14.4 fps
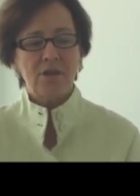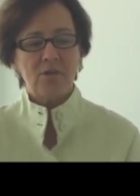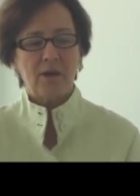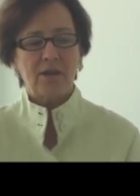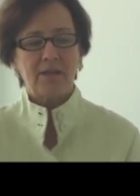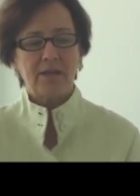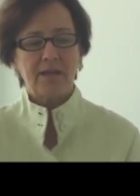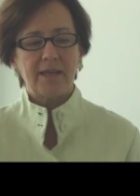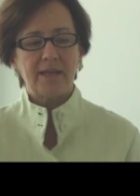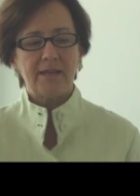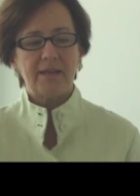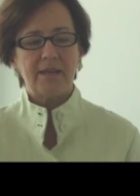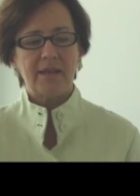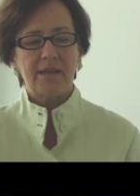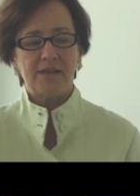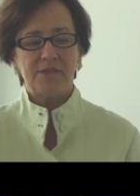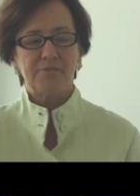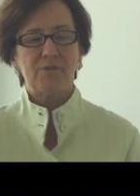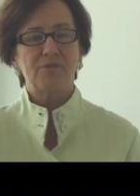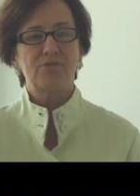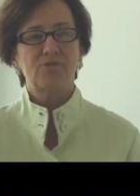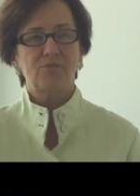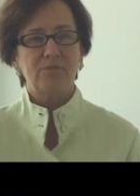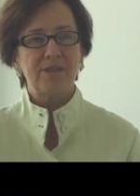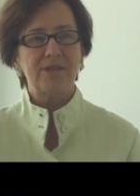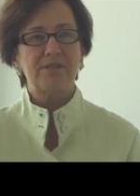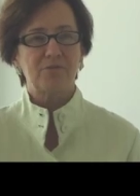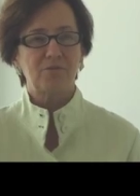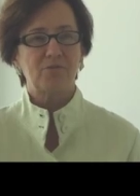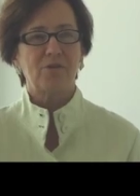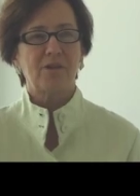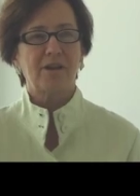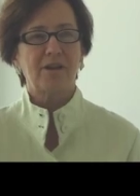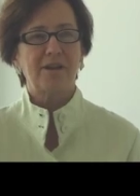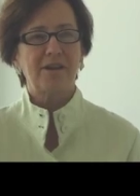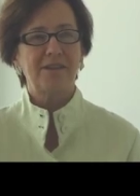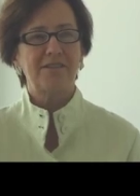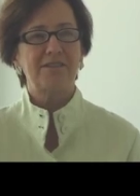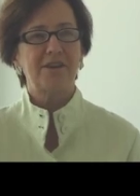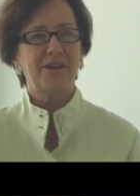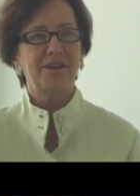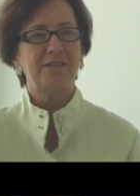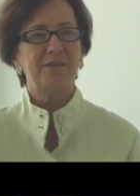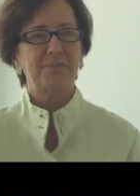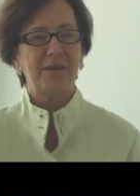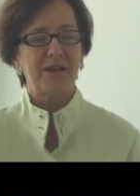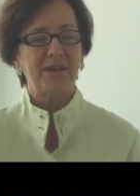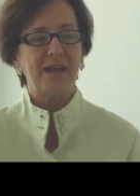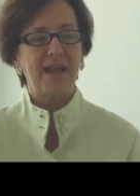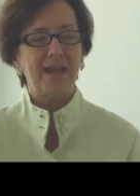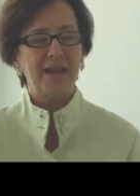Well, in his most recent work, he talked about